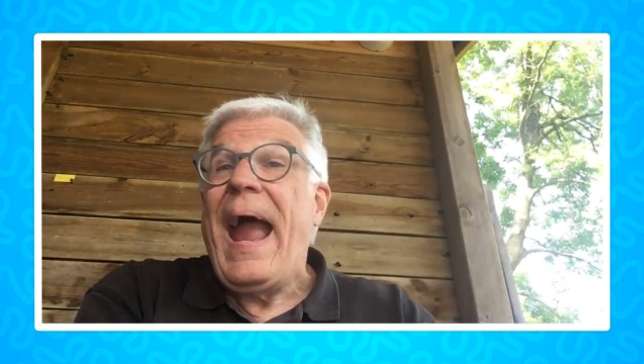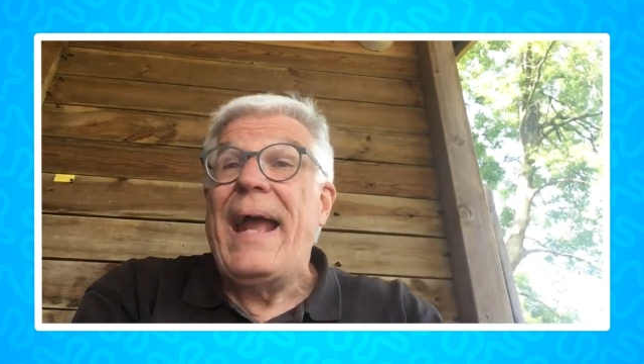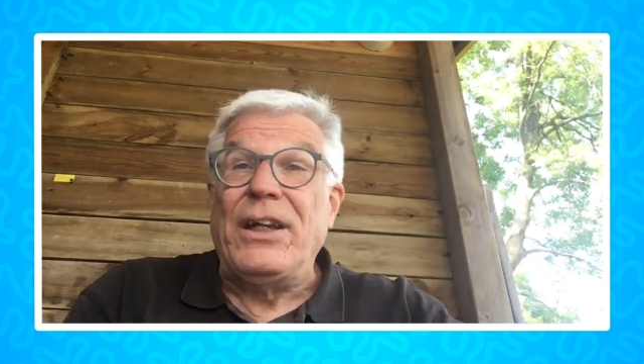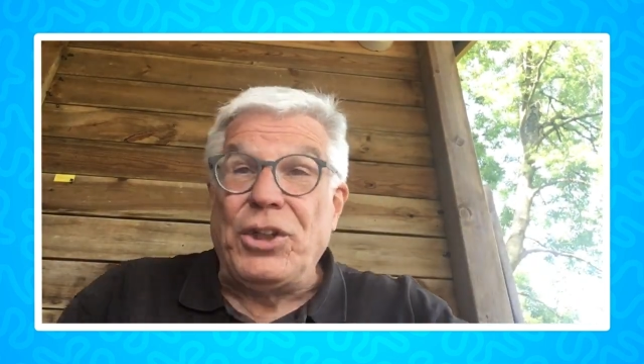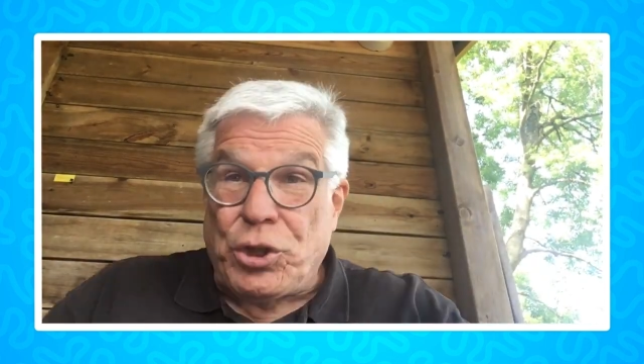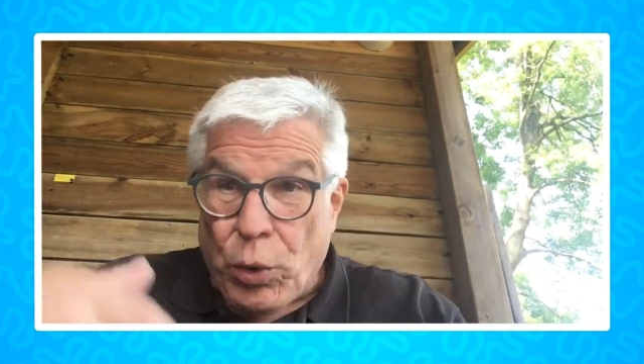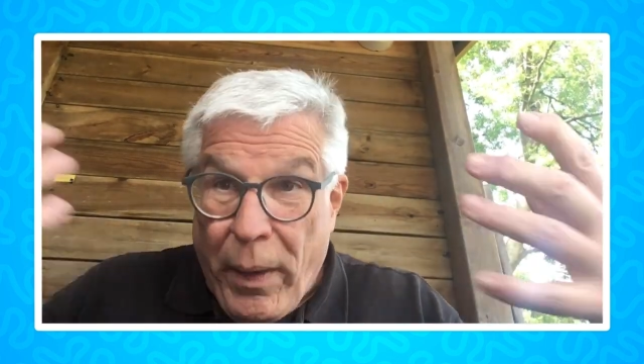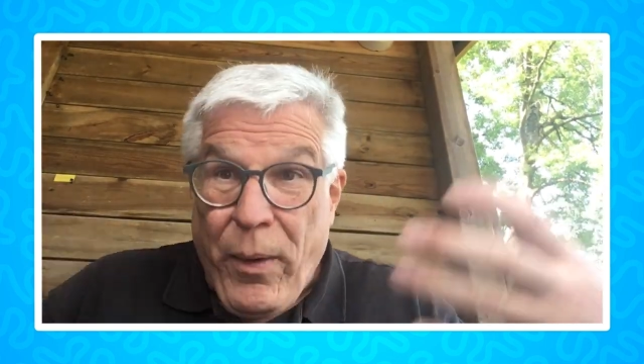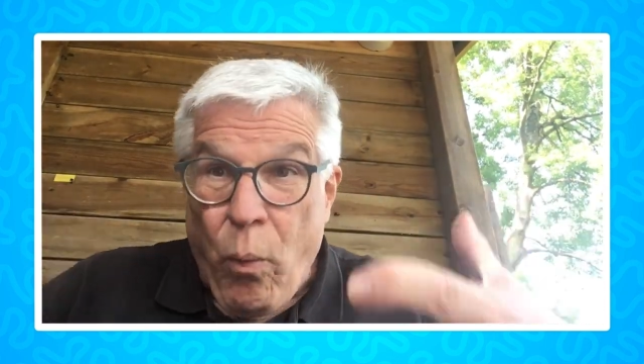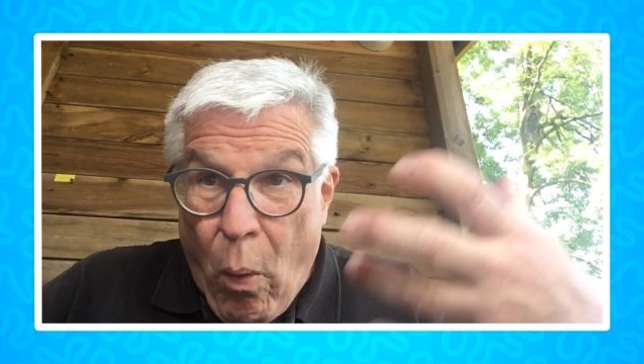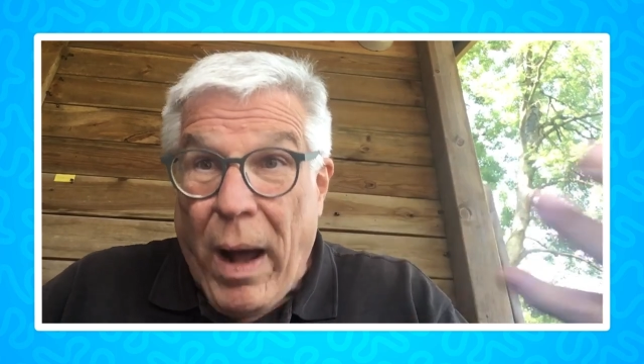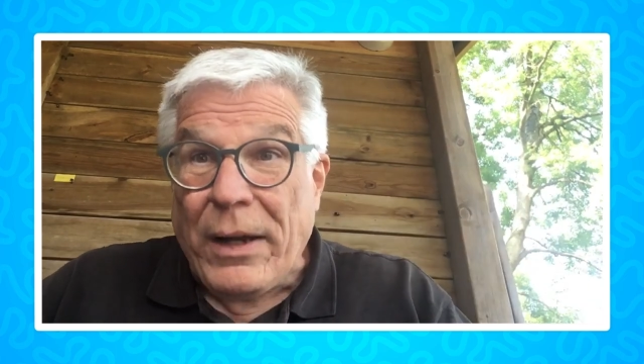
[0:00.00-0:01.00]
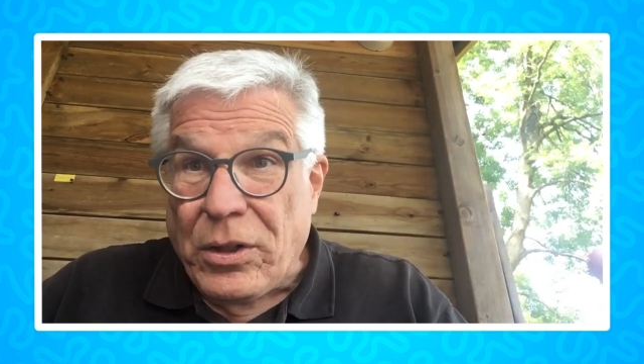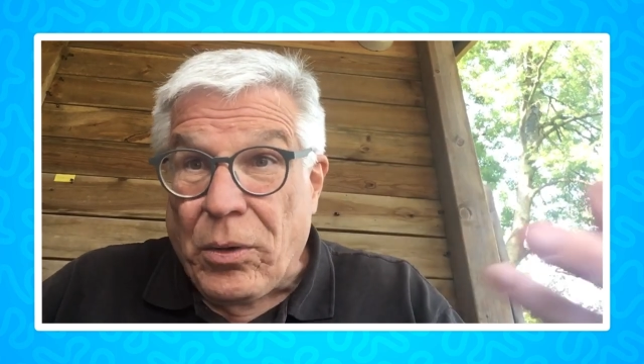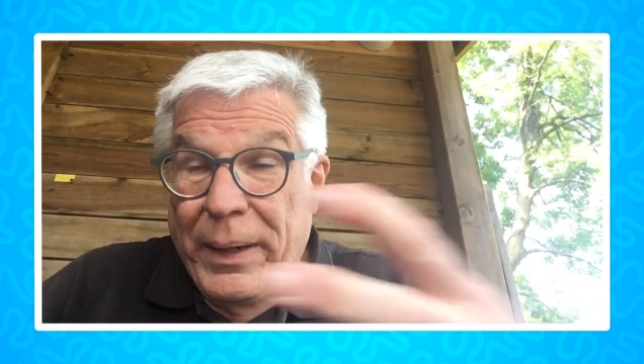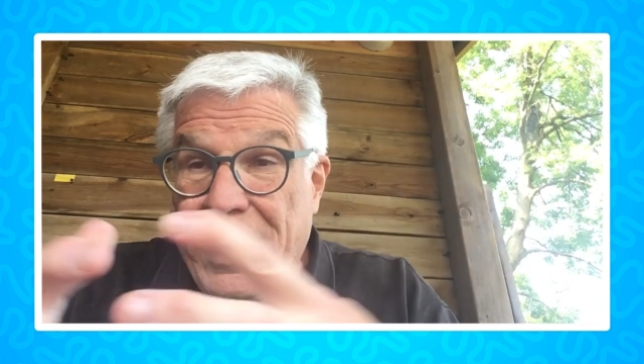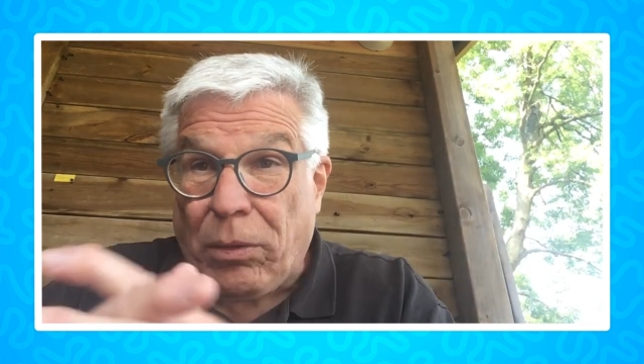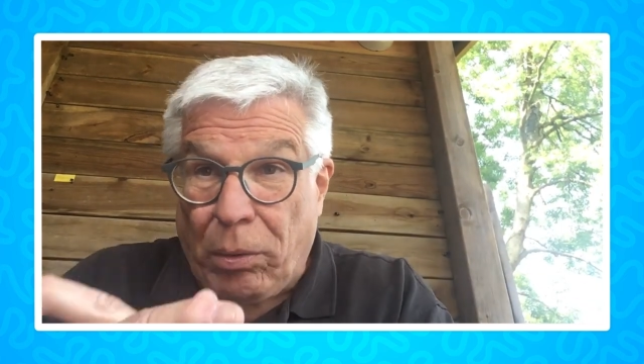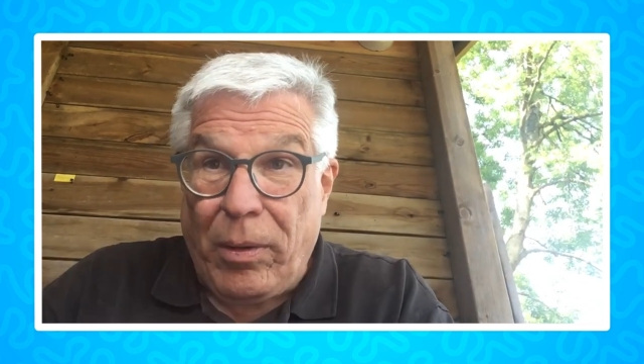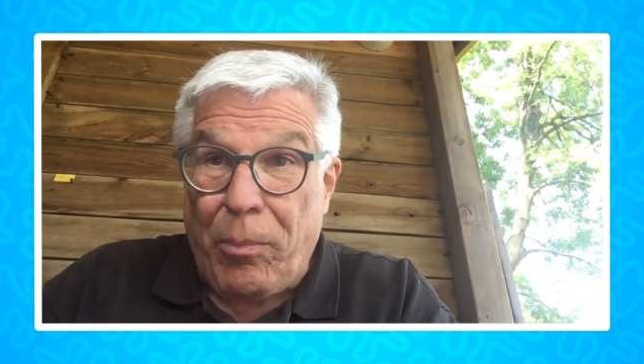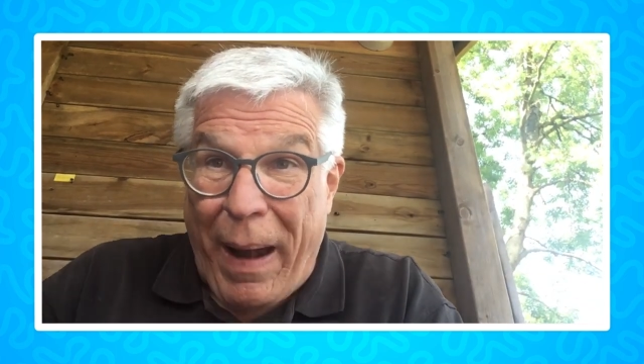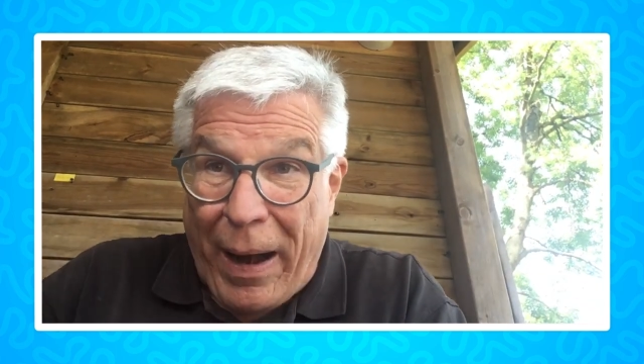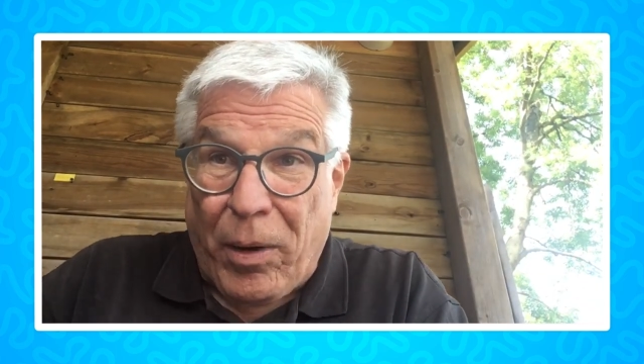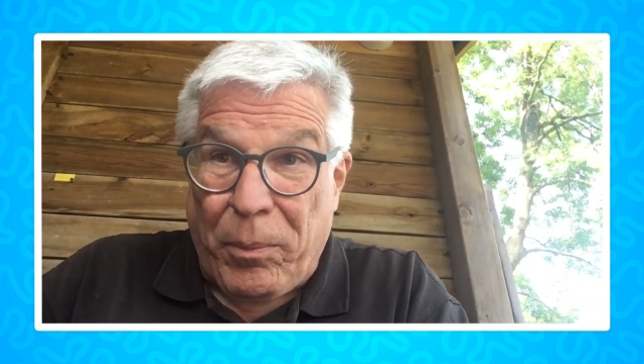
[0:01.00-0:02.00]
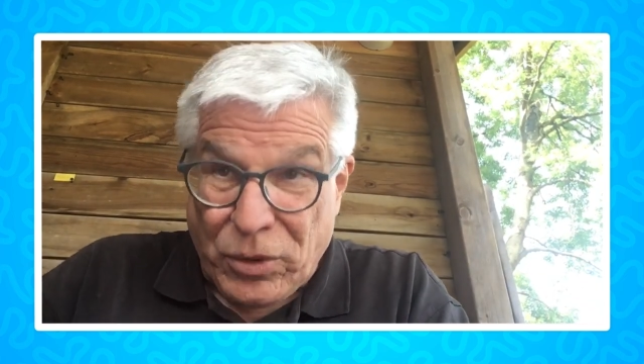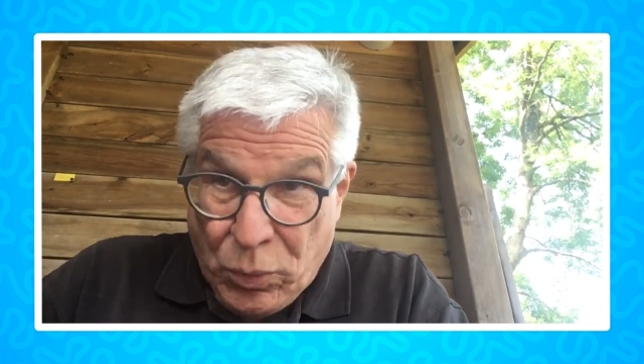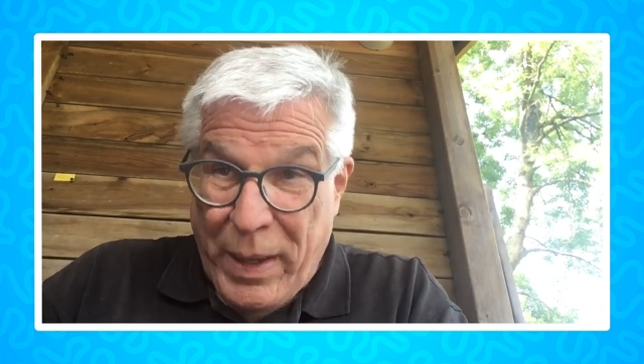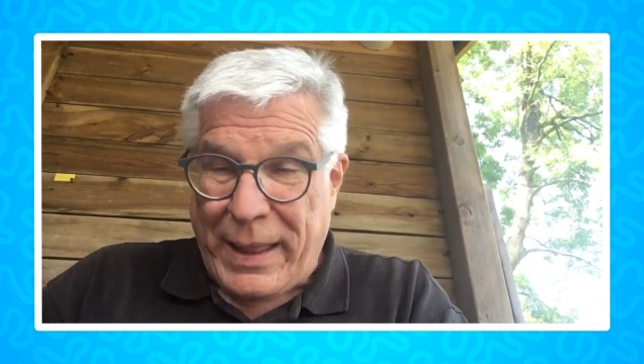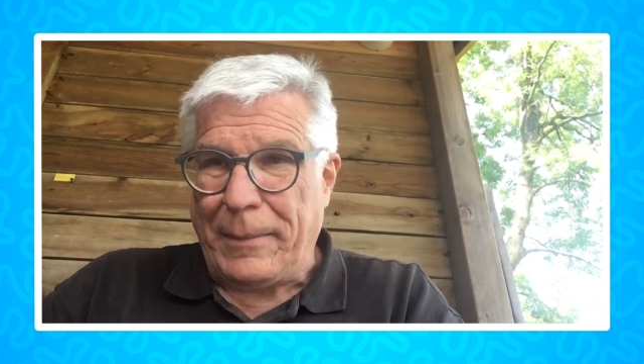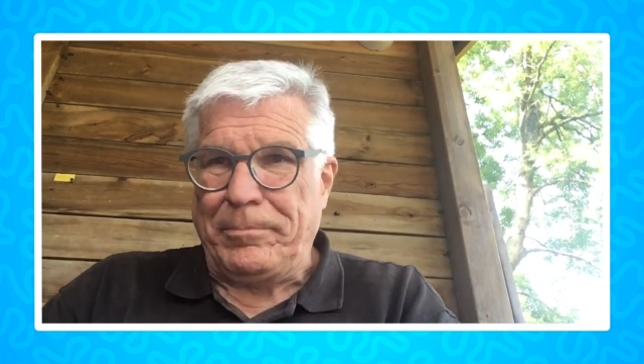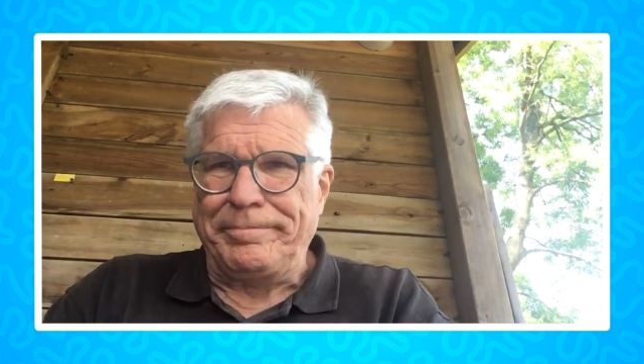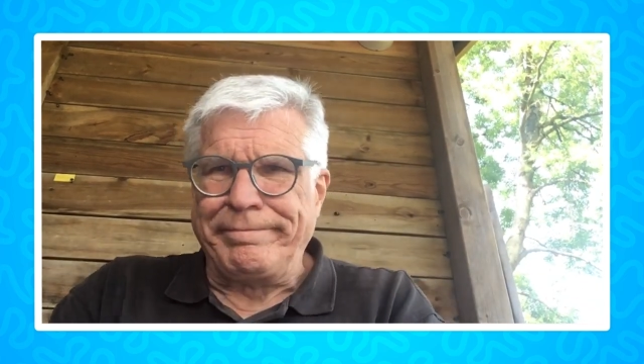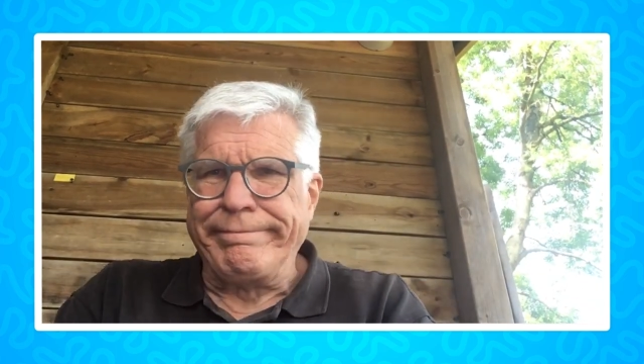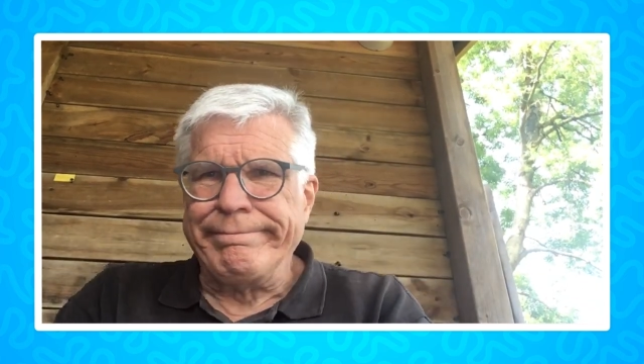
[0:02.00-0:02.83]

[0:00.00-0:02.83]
and enjoy wandering through the parables with them.